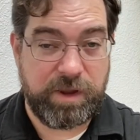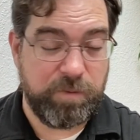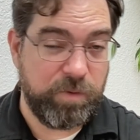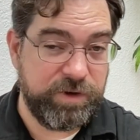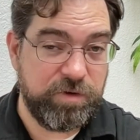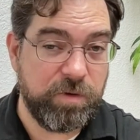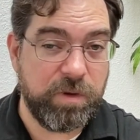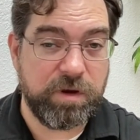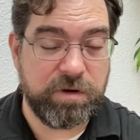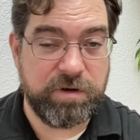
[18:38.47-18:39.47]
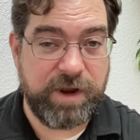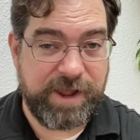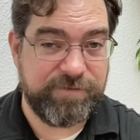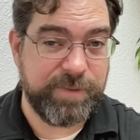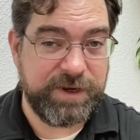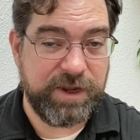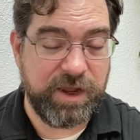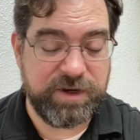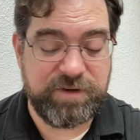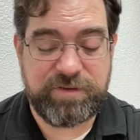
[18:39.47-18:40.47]
when you no longer have my
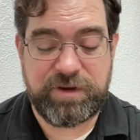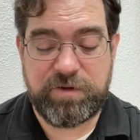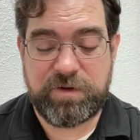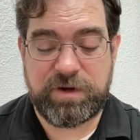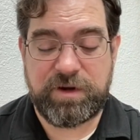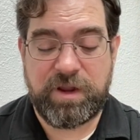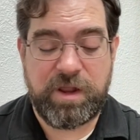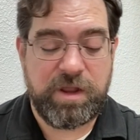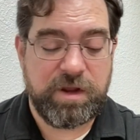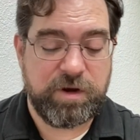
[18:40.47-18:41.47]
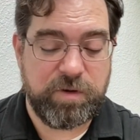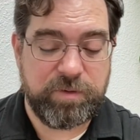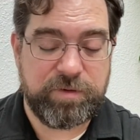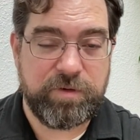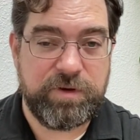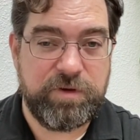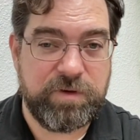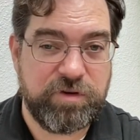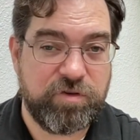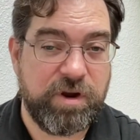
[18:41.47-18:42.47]
guidance, and you can go through and you
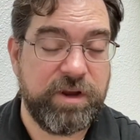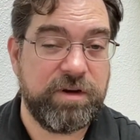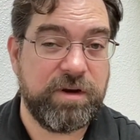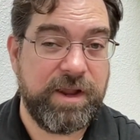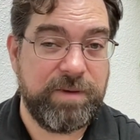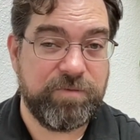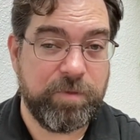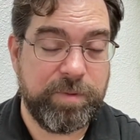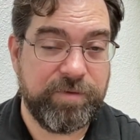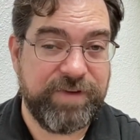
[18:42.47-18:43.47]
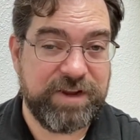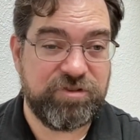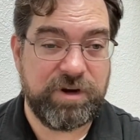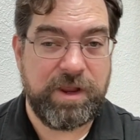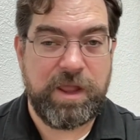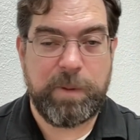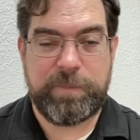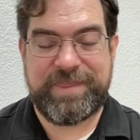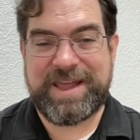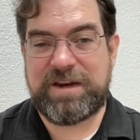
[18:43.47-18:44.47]
can try and aim for perfection.
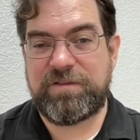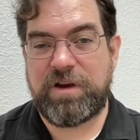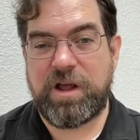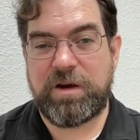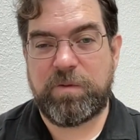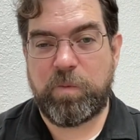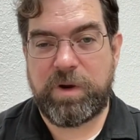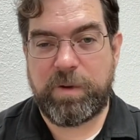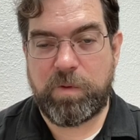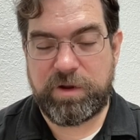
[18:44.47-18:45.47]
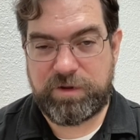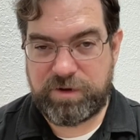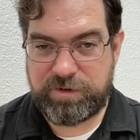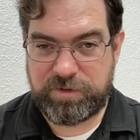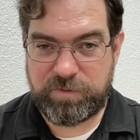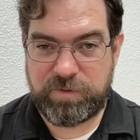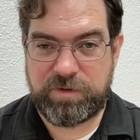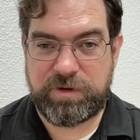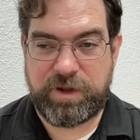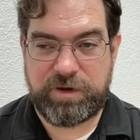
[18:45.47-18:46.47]
But that is not what I want you to do
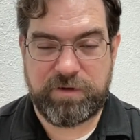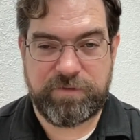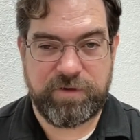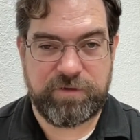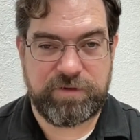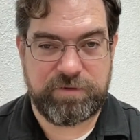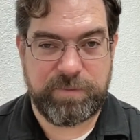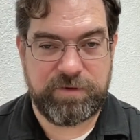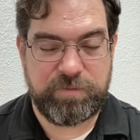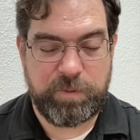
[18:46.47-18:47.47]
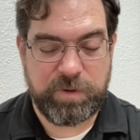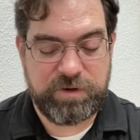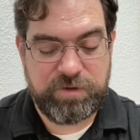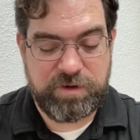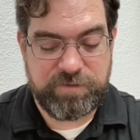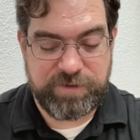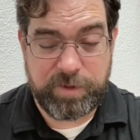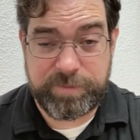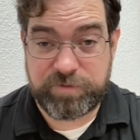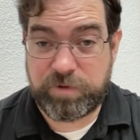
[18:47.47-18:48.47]
in your first 6 months. We want you to
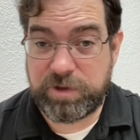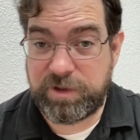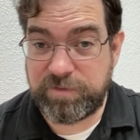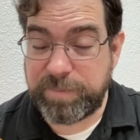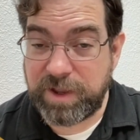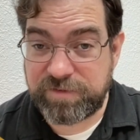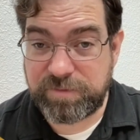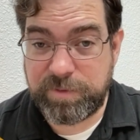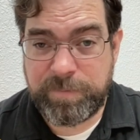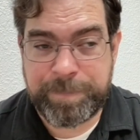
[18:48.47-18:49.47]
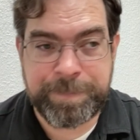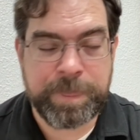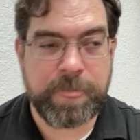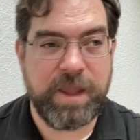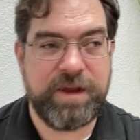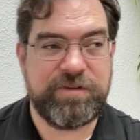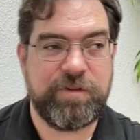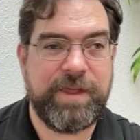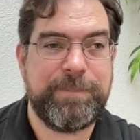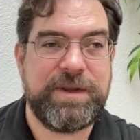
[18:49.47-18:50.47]
develop as quickly as possible. And so
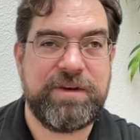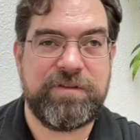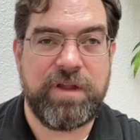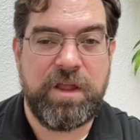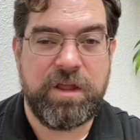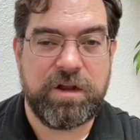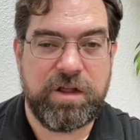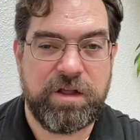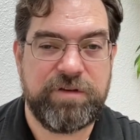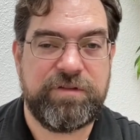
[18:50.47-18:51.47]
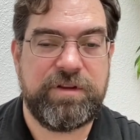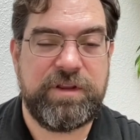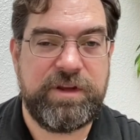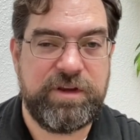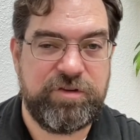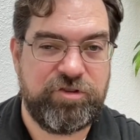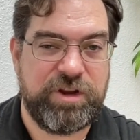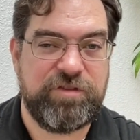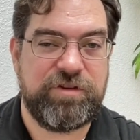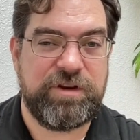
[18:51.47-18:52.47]
that means constantly
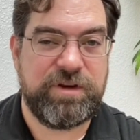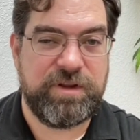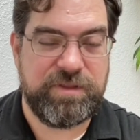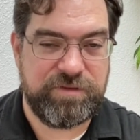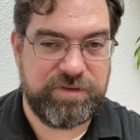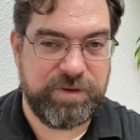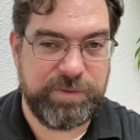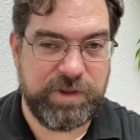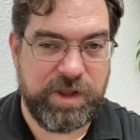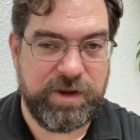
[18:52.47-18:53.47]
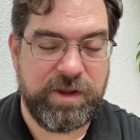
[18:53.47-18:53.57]
changing the stimuli.